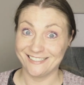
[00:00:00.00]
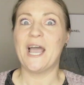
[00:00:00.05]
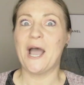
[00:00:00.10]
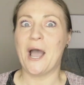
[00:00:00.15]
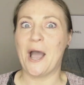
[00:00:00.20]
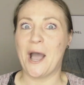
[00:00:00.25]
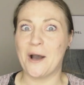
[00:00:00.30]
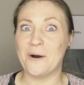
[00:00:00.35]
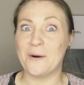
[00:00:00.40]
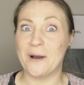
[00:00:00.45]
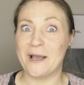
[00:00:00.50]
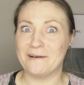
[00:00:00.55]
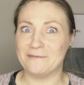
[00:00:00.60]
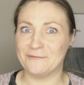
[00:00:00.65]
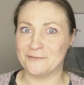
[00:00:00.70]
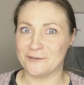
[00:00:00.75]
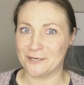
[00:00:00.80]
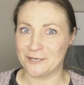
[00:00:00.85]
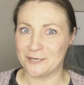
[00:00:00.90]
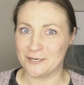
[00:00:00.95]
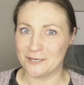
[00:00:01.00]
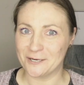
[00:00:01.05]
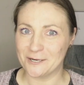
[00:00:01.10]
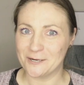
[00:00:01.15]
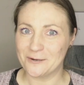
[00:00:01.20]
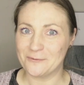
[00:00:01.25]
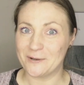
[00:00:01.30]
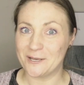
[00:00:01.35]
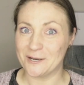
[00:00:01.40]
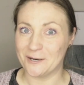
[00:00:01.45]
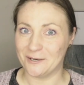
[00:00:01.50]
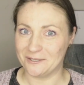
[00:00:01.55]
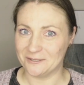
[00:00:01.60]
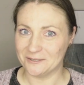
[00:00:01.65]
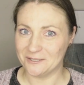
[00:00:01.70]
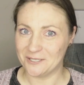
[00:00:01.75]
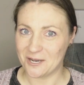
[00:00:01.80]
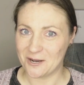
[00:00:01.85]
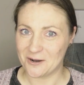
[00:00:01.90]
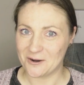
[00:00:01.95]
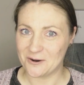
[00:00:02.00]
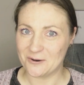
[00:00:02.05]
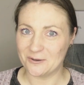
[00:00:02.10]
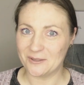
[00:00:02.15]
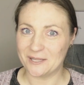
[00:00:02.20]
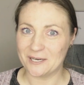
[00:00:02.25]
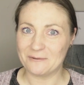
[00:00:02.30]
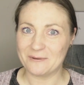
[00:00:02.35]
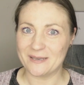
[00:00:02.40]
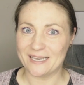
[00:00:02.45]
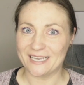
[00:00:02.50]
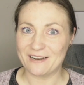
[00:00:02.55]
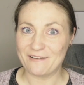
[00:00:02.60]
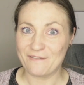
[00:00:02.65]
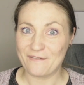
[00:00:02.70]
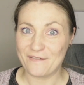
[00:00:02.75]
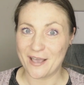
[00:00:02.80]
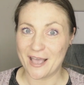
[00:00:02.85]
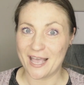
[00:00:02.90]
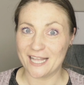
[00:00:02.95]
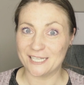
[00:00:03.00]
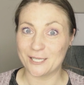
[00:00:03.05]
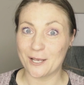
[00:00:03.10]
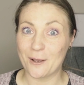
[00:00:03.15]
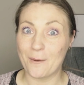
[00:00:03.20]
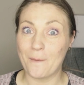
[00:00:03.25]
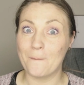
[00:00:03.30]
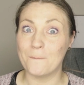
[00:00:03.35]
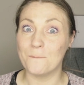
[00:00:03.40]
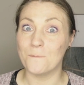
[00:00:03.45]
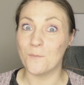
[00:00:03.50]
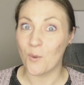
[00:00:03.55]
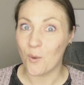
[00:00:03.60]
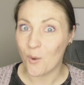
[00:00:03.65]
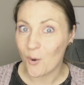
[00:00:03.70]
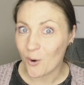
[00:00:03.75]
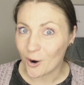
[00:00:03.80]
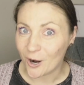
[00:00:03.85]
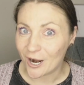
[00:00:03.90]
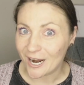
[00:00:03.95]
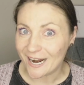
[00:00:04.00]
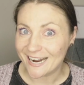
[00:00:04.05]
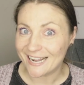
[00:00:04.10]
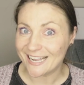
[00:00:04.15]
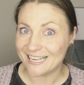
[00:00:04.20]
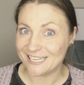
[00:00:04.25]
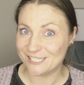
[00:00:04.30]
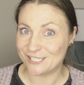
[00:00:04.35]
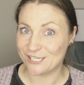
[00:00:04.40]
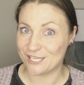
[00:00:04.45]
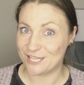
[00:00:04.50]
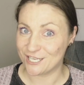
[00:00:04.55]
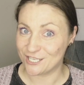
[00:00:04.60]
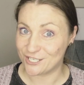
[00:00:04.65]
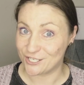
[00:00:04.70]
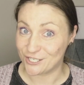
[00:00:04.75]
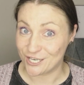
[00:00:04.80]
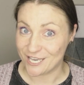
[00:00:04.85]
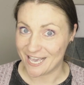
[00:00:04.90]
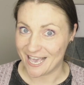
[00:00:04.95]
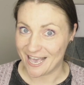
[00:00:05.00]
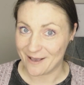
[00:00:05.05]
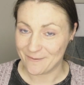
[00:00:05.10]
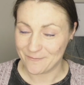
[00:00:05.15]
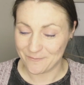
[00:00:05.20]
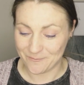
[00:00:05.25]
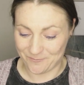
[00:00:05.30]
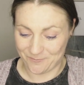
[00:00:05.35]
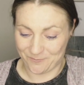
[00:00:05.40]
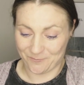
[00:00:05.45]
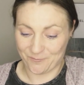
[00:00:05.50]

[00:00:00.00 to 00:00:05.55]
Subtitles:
However, we all know that we can fit more into the GM.